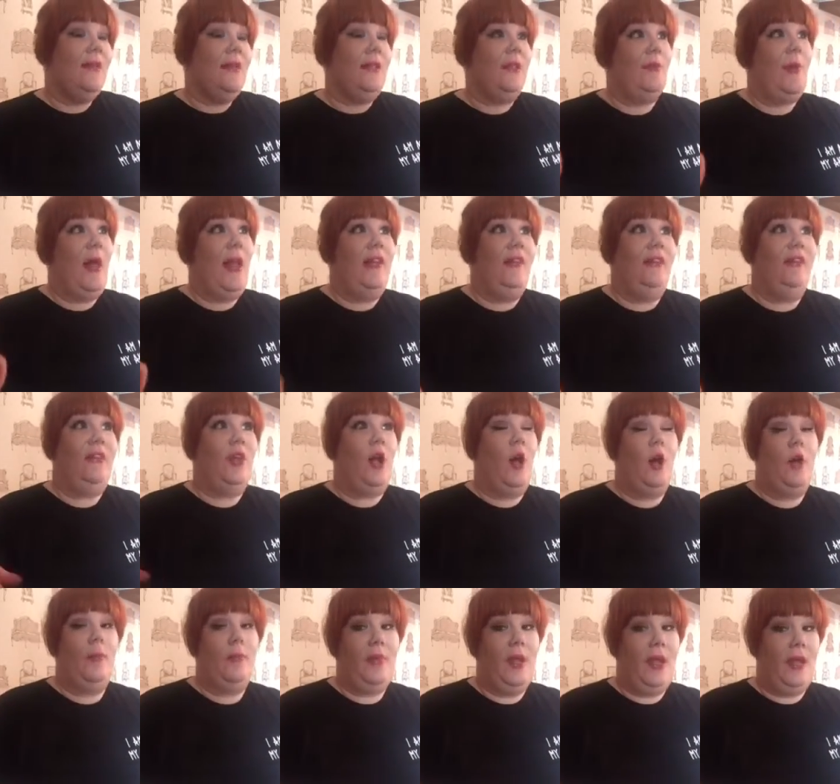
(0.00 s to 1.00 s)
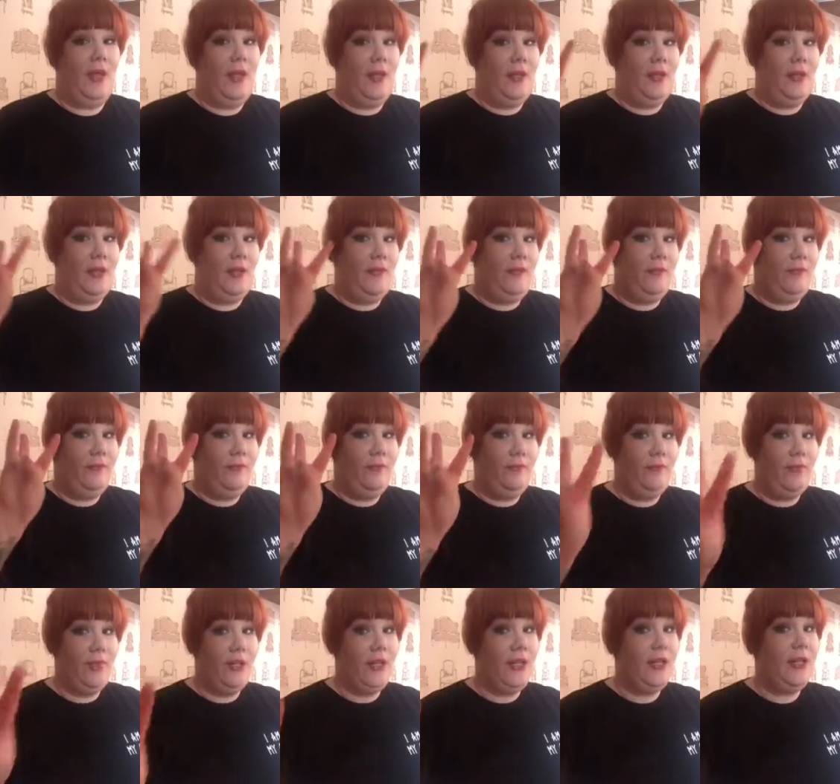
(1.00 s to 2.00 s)
These palettes come in
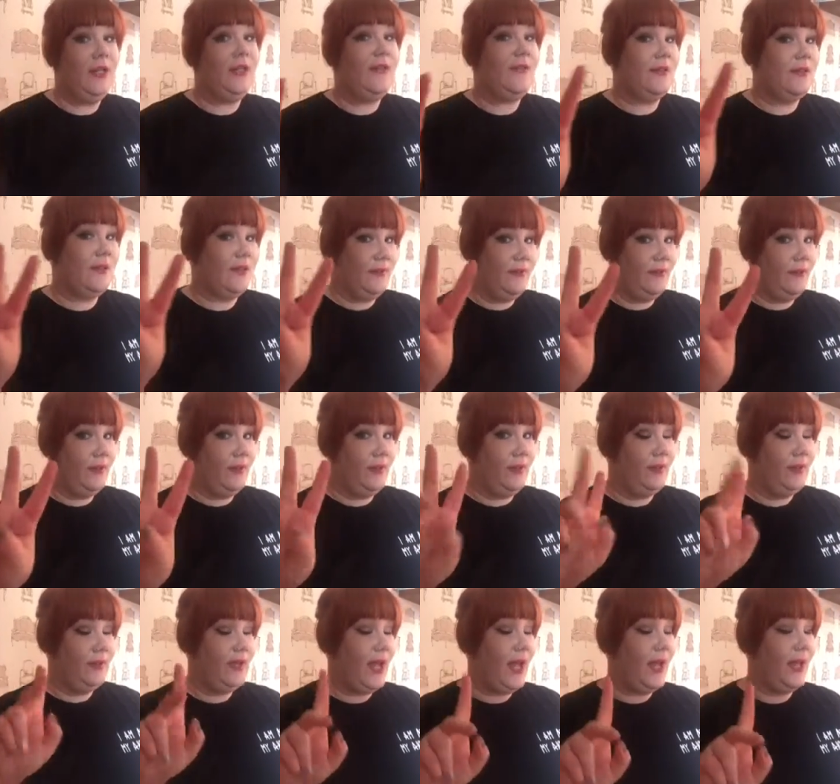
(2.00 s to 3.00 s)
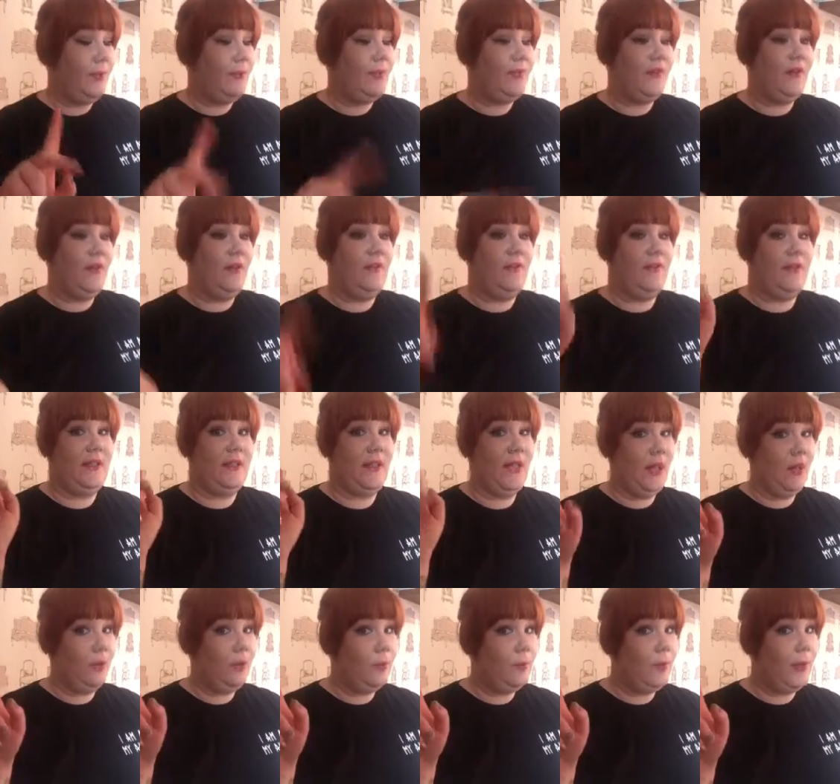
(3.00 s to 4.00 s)
three different types. There is a
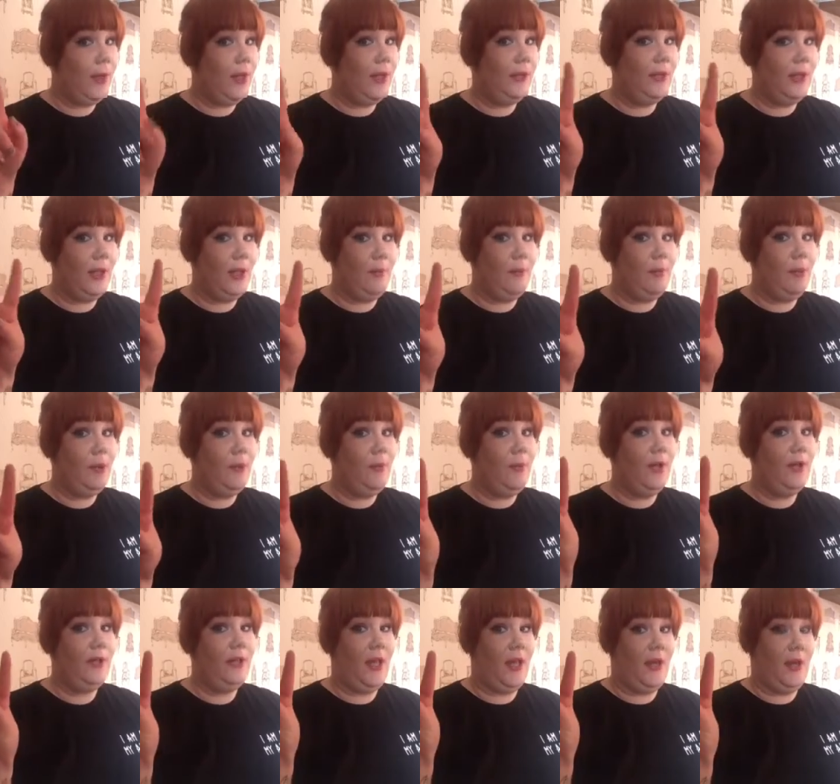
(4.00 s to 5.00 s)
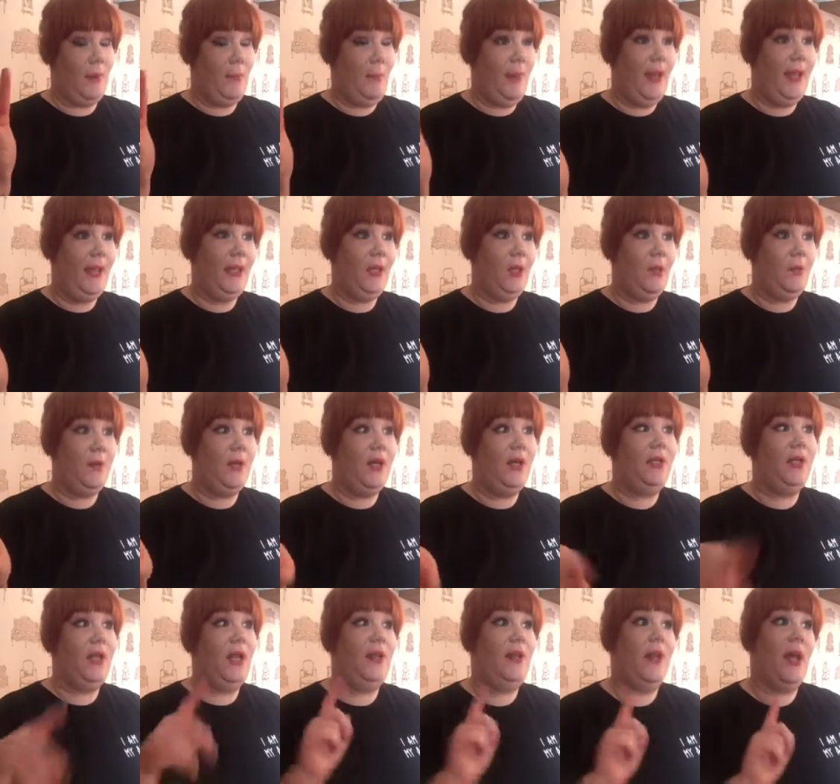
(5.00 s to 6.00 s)
yellow one, a blue one and a pink
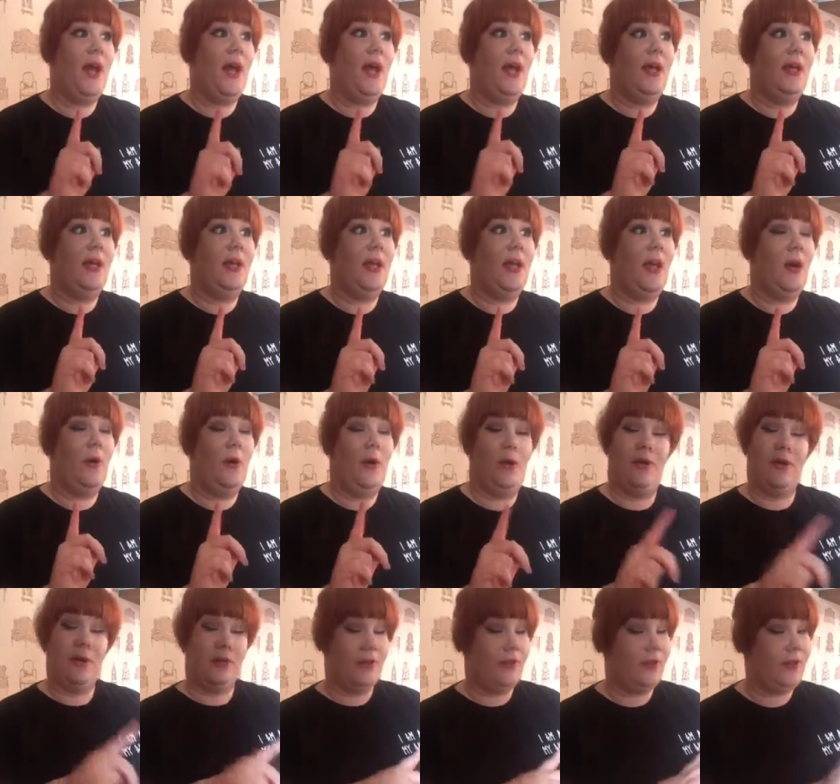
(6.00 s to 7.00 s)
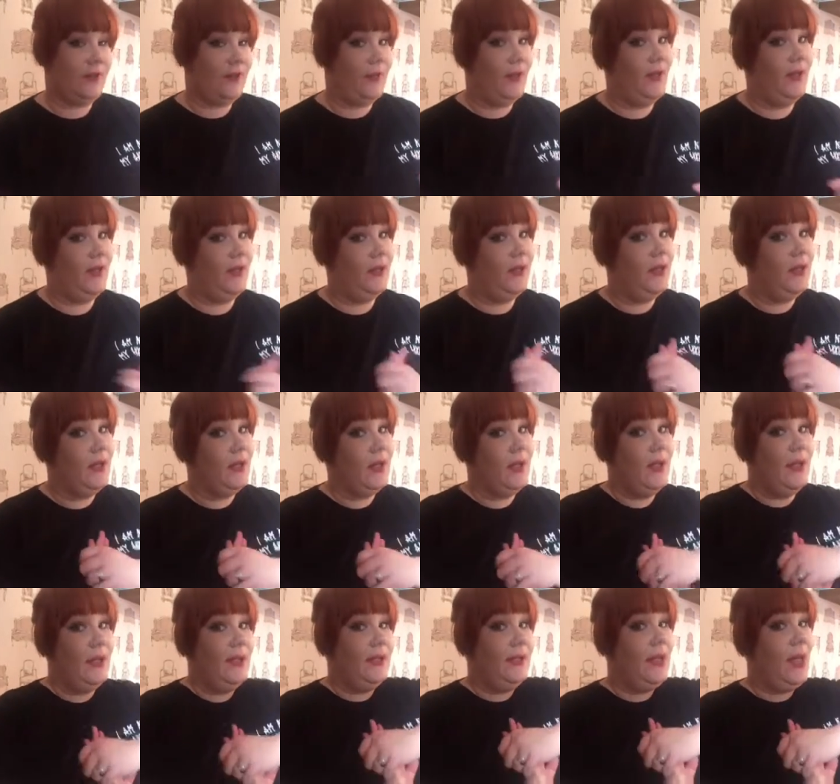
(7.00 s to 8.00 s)
one and I ordered the
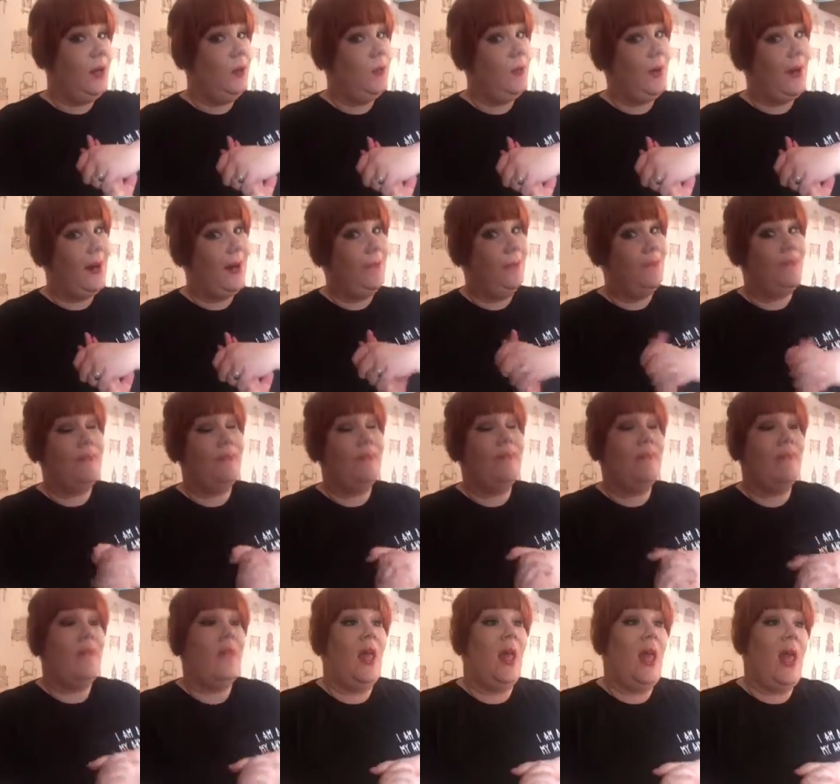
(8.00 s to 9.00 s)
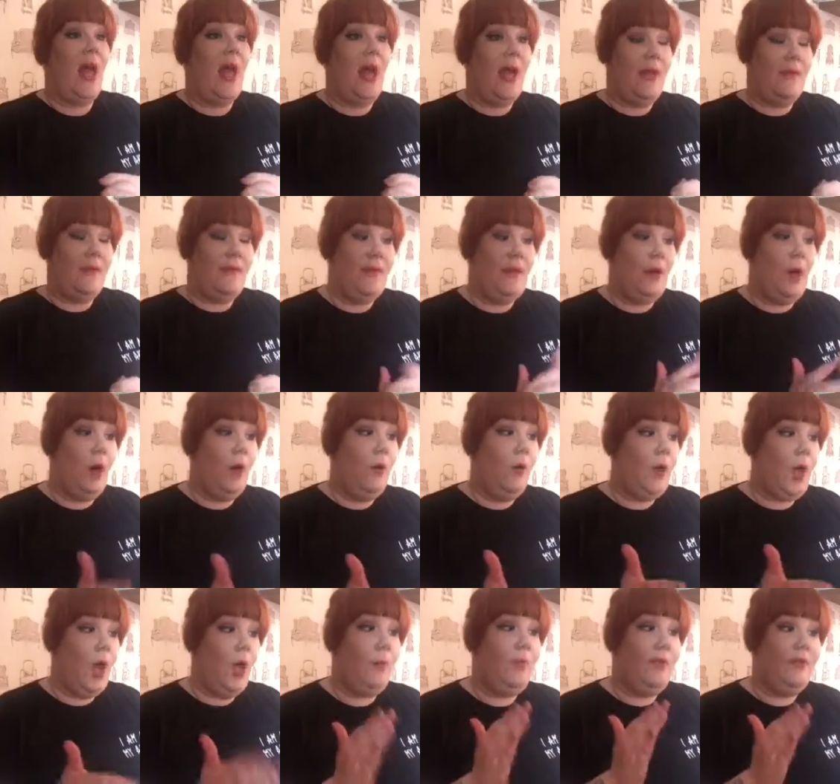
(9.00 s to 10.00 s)
yellow one. And they
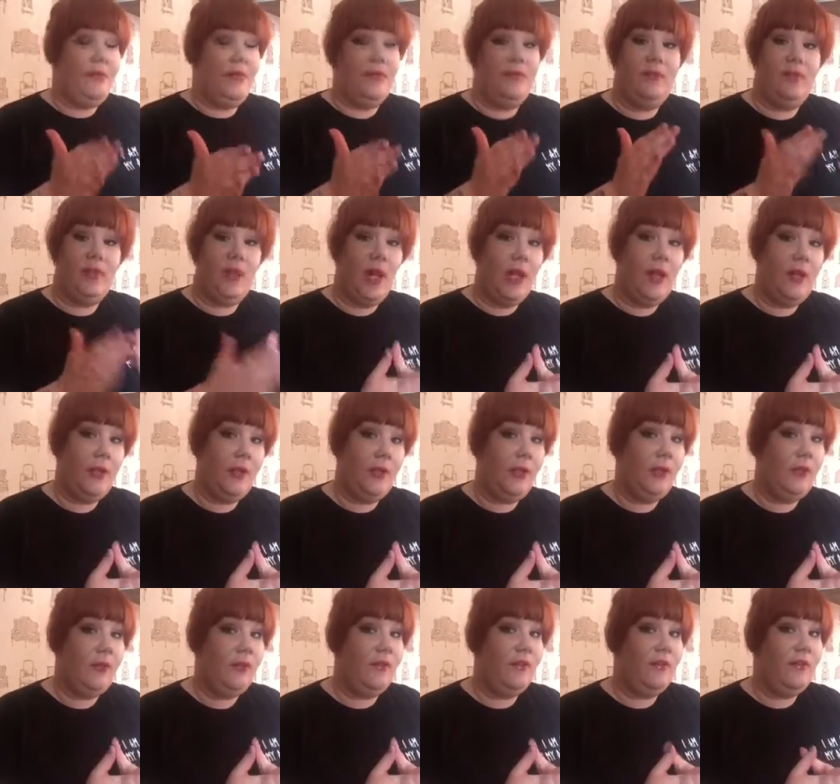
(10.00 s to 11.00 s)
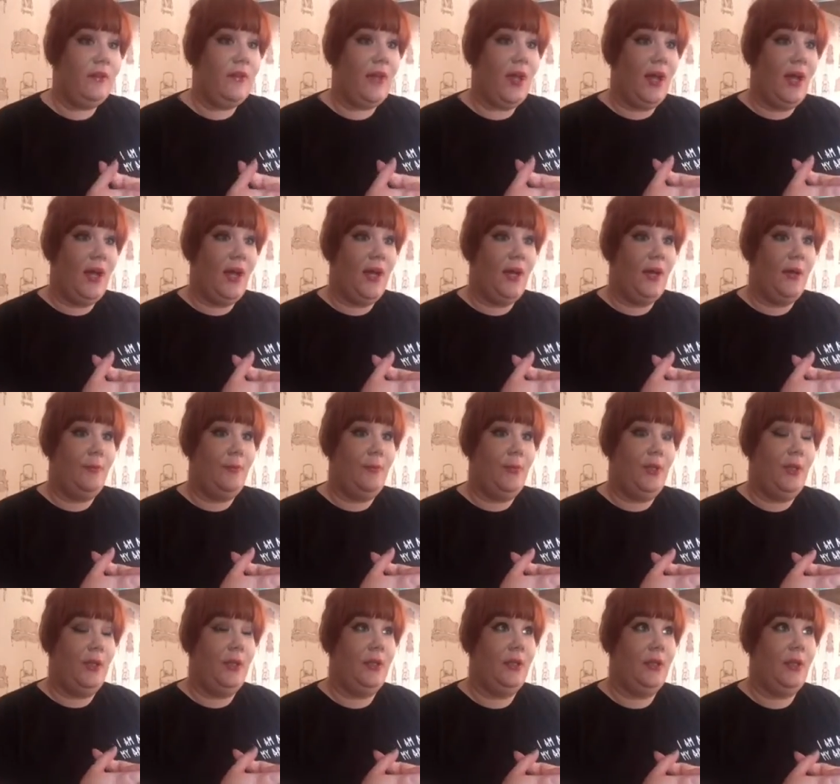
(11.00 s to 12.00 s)
all come with different colours.
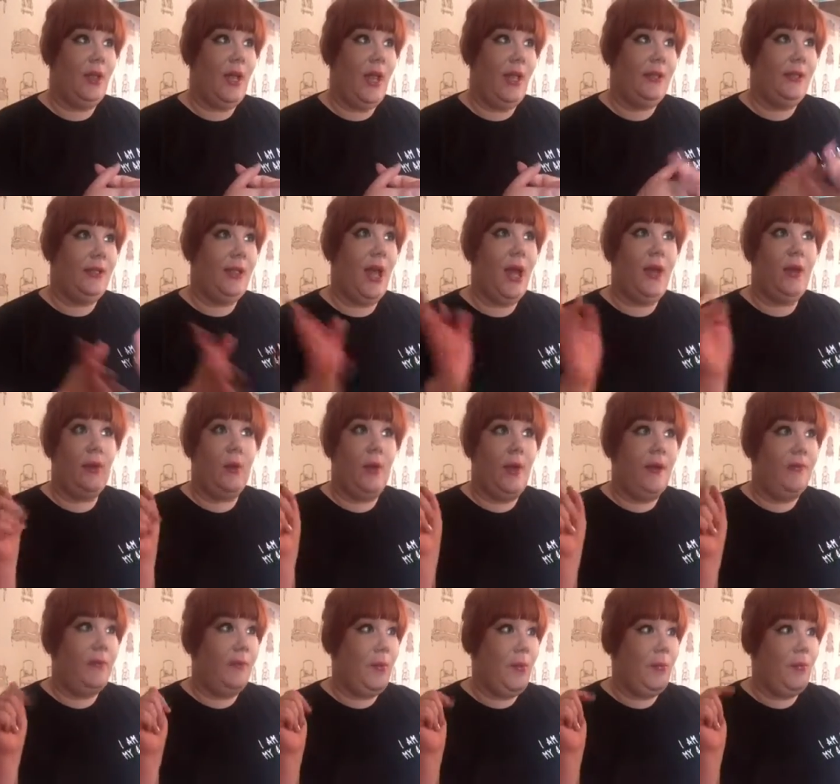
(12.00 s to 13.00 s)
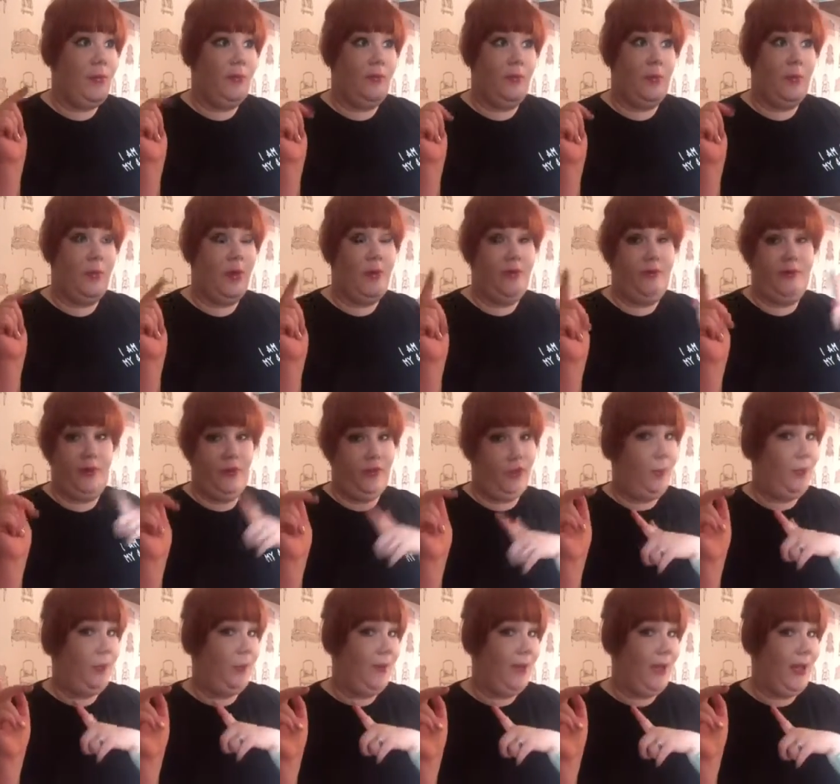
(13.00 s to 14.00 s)
Um, I can't quite remember them off the
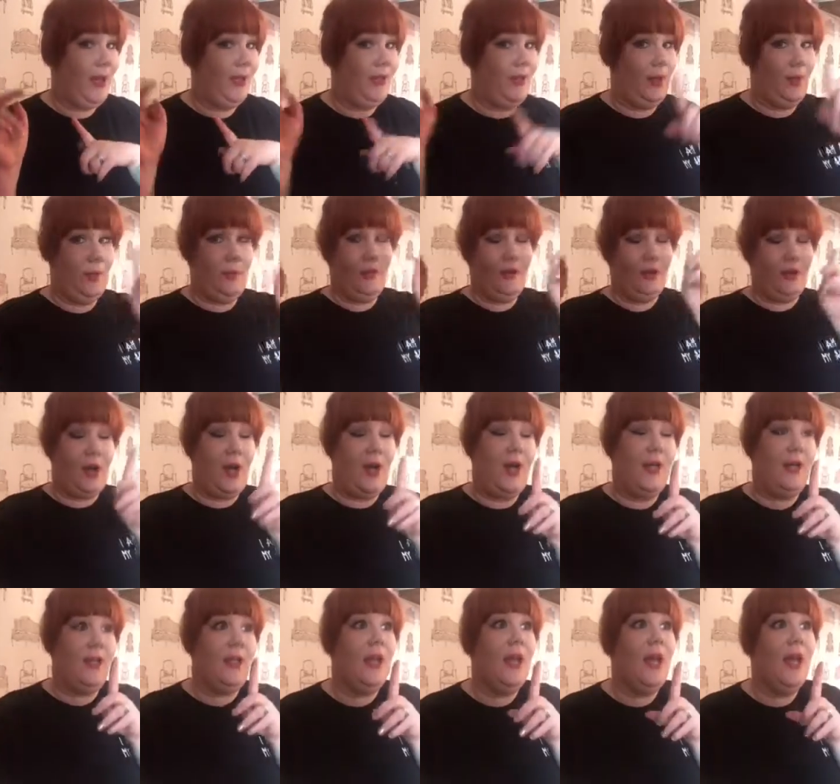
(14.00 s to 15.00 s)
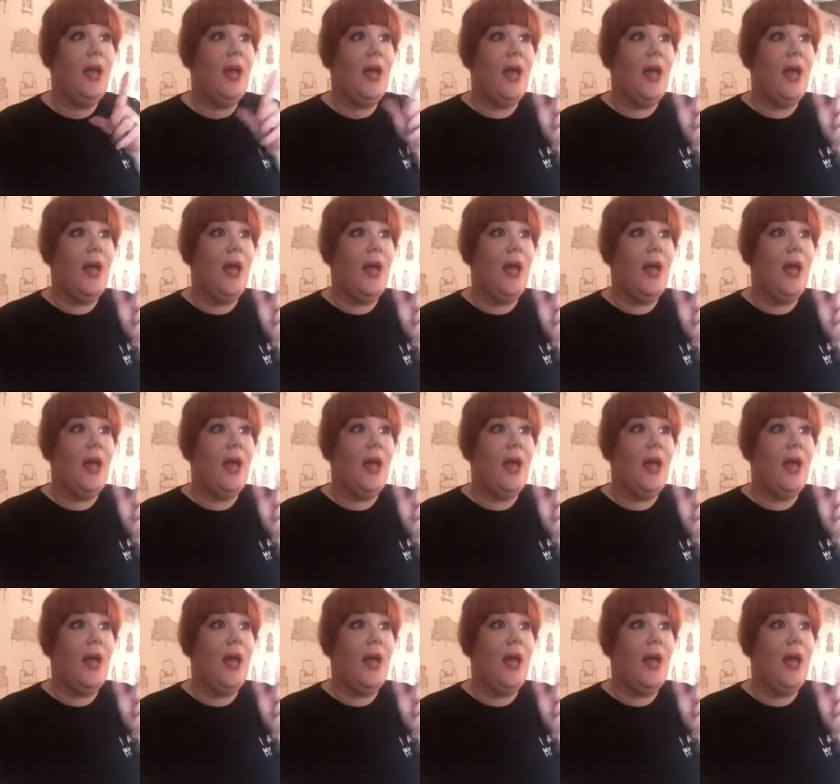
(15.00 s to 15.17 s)
top of my head. I will try